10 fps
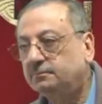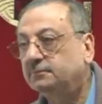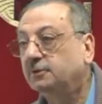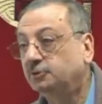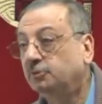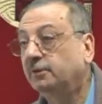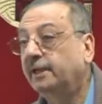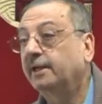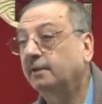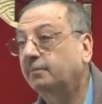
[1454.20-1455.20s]
you will
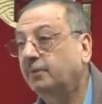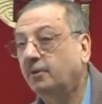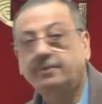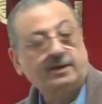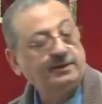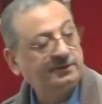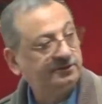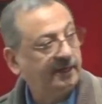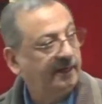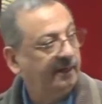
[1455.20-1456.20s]
get a proper
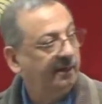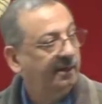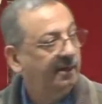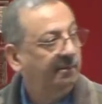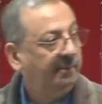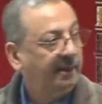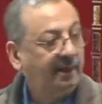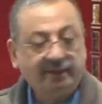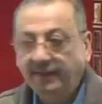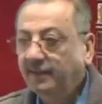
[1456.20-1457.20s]
understanding. But
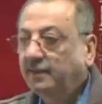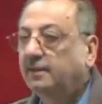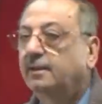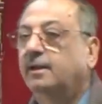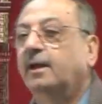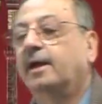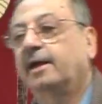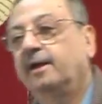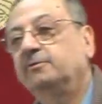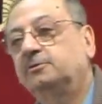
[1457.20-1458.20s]
again,
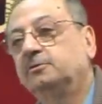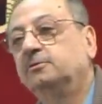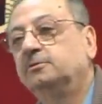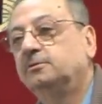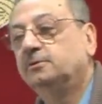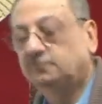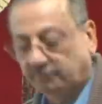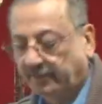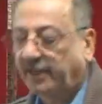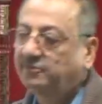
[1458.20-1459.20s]
we
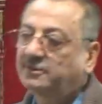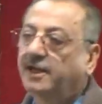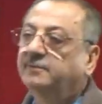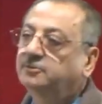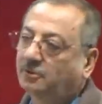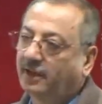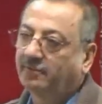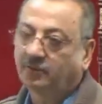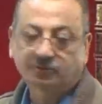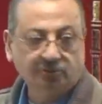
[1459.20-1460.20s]
have time, so I
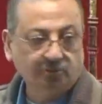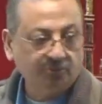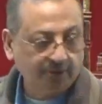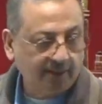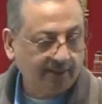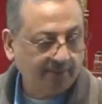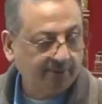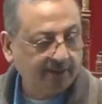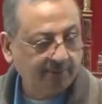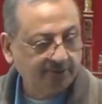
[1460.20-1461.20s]
want to do Mudharya
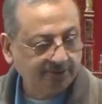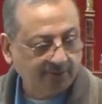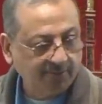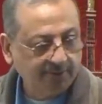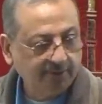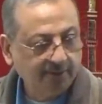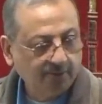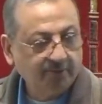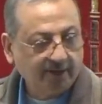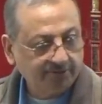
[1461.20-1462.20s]
of the summit.
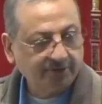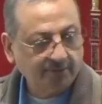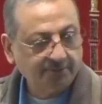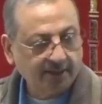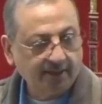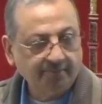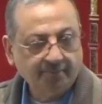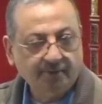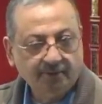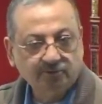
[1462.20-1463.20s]
We have some time,
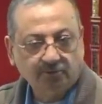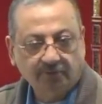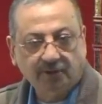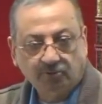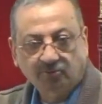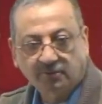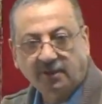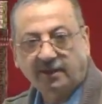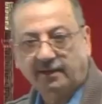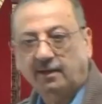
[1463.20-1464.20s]
so we'll do
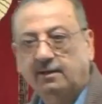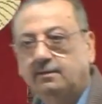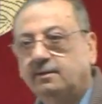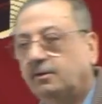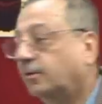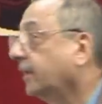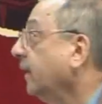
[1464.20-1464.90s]
Mudharya. Okay.